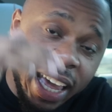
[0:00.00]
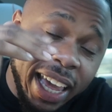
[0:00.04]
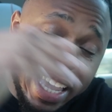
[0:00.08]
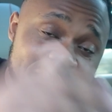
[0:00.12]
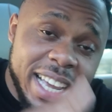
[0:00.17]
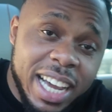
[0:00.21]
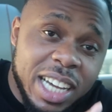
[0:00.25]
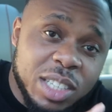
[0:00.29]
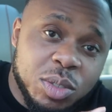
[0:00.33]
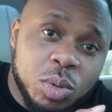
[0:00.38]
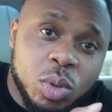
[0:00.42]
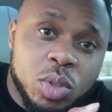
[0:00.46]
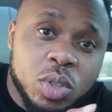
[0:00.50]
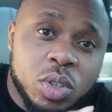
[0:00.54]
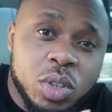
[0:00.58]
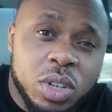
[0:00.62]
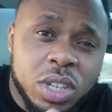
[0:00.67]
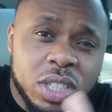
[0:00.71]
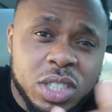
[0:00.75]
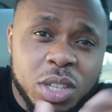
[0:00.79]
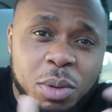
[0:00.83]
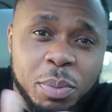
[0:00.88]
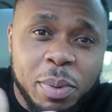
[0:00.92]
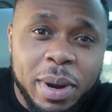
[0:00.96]
Hey guys, what's good?
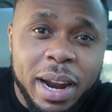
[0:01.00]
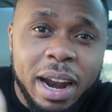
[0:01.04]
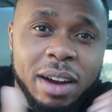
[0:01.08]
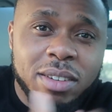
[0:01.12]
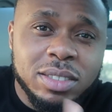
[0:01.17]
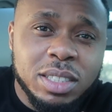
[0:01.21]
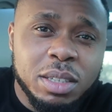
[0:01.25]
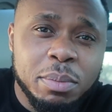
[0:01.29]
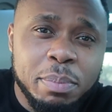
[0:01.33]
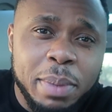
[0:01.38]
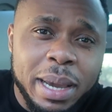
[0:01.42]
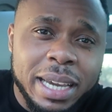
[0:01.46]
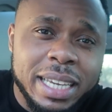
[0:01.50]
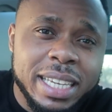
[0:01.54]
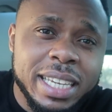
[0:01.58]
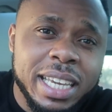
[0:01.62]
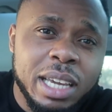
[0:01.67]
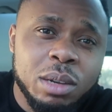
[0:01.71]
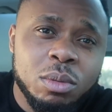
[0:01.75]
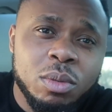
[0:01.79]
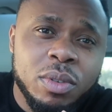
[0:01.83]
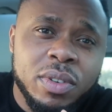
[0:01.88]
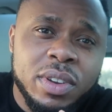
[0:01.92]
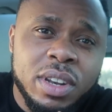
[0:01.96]
It's your boy Harrison back
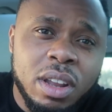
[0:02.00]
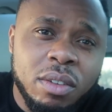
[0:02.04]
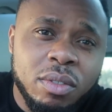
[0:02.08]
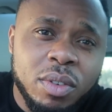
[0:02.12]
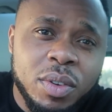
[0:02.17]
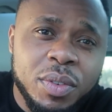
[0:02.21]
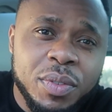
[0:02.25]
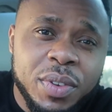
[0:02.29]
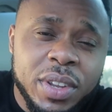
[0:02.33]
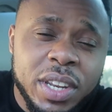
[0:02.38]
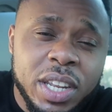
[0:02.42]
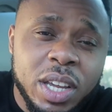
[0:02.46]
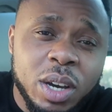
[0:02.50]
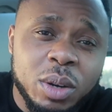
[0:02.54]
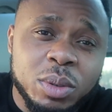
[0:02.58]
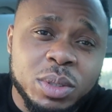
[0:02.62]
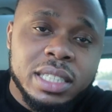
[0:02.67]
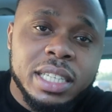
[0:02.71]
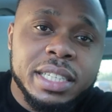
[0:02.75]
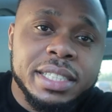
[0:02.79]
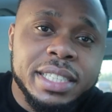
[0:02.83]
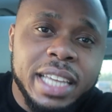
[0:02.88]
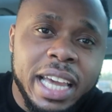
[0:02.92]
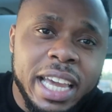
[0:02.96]
again with another video.
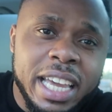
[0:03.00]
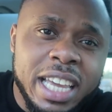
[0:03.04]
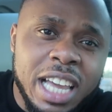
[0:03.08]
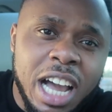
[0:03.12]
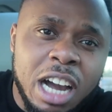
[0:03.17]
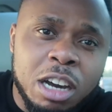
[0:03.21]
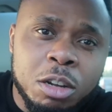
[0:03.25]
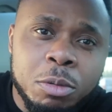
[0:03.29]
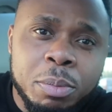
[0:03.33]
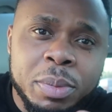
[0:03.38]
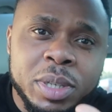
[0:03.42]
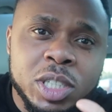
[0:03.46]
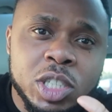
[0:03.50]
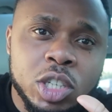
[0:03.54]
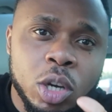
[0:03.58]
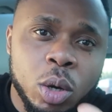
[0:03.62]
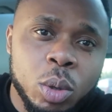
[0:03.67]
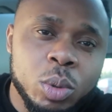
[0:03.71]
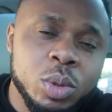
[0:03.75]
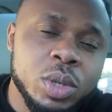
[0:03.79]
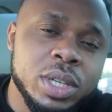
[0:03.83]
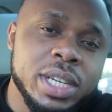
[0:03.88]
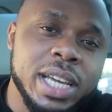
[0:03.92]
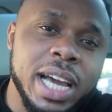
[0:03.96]
Today I'm going to be
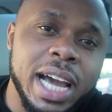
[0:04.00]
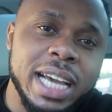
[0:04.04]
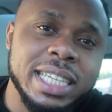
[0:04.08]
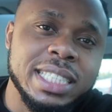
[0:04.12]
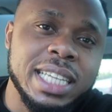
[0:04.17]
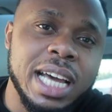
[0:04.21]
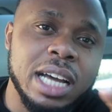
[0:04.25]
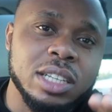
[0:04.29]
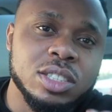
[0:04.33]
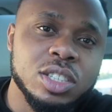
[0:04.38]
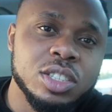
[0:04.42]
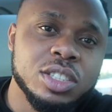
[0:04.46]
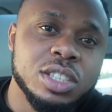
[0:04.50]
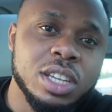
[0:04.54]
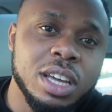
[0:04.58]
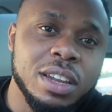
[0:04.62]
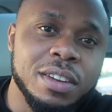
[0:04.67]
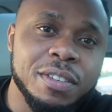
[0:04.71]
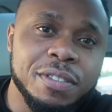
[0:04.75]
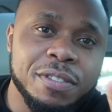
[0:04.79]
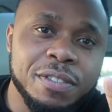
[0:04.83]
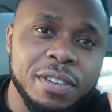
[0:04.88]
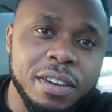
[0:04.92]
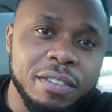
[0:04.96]
showing you guys how to turn
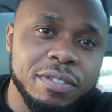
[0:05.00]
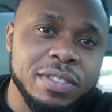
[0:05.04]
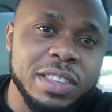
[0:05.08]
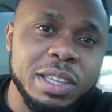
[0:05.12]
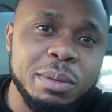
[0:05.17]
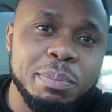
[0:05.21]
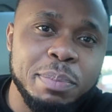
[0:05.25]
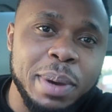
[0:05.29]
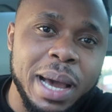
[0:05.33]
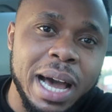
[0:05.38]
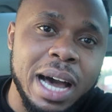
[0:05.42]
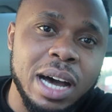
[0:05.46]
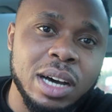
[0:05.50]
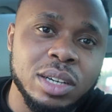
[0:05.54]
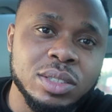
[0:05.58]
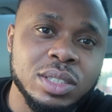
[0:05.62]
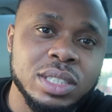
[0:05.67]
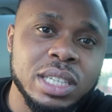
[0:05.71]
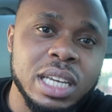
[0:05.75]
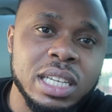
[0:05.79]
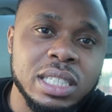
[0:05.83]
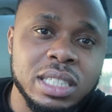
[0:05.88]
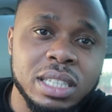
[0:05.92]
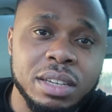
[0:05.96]

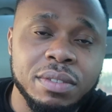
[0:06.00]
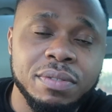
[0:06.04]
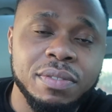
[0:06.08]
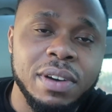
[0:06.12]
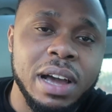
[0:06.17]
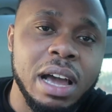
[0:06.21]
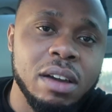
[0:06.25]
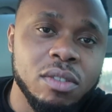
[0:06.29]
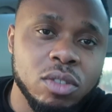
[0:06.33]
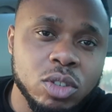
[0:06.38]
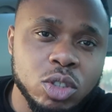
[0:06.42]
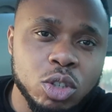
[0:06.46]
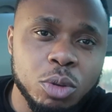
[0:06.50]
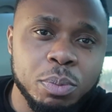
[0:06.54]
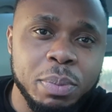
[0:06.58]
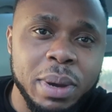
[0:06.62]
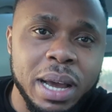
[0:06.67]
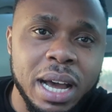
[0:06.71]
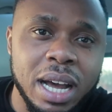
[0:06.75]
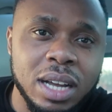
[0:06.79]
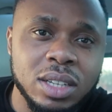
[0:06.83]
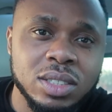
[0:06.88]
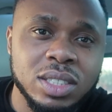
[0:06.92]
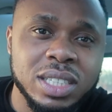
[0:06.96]
£50 into
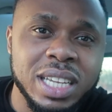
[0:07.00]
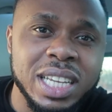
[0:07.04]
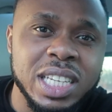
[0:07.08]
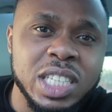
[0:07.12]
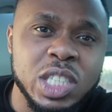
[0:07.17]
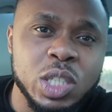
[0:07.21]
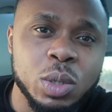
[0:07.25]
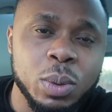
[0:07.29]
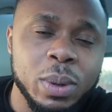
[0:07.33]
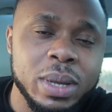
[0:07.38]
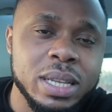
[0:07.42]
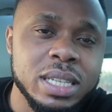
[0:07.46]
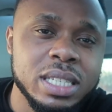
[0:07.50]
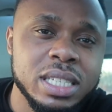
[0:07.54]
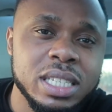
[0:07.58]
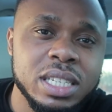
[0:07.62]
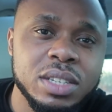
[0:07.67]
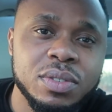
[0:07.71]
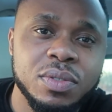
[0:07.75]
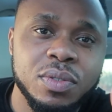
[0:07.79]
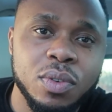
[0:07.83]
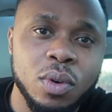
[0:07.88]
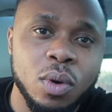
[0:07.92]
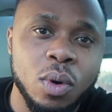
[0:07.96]
£500 in
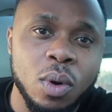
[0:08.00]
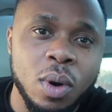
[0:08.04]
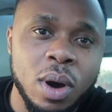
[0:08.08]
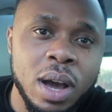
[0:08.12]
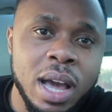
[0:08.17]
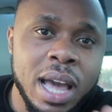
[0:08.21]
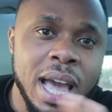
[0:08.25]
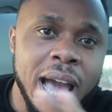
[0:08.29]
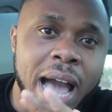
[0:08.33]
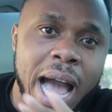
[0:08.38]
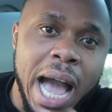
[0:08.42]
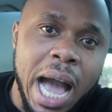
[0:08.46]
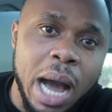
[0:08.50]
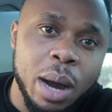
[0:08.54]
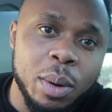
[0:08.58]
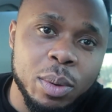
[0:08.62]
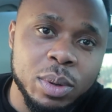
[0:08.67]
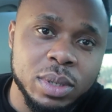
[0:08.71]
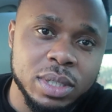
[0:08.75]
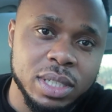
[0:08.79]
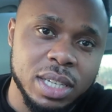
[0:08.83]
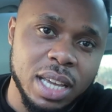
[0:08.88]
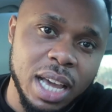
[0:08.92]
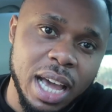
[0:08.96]
24
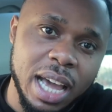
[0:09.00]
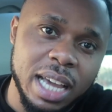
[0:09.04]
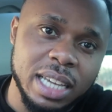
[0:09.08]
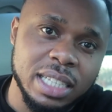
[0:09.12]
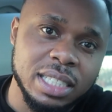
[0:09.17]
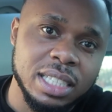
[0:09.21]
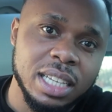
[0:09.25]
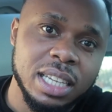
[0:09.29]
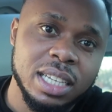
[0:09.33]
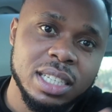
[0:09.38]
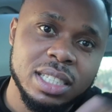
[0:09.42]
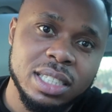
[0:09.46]
hours, guys.